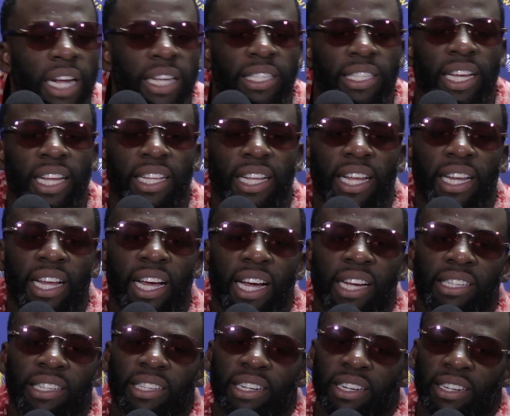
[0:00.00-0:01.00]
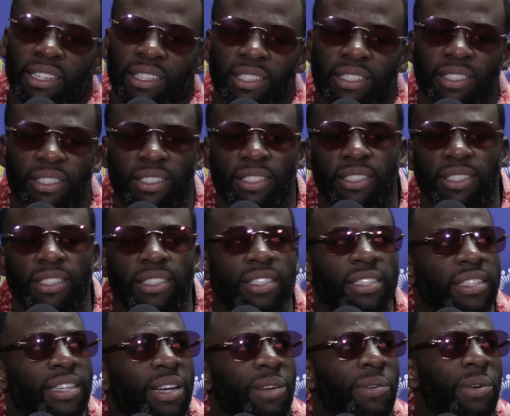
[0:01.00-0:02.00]
They said that last year.
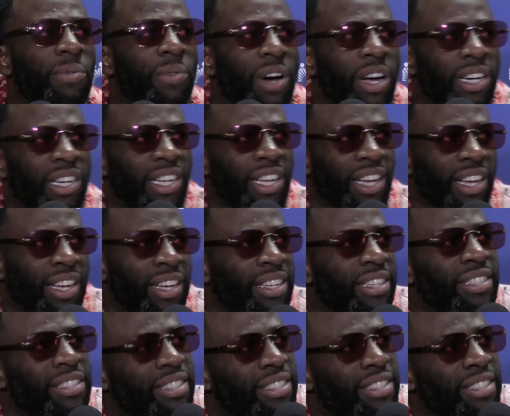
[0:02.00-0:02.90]
We won again.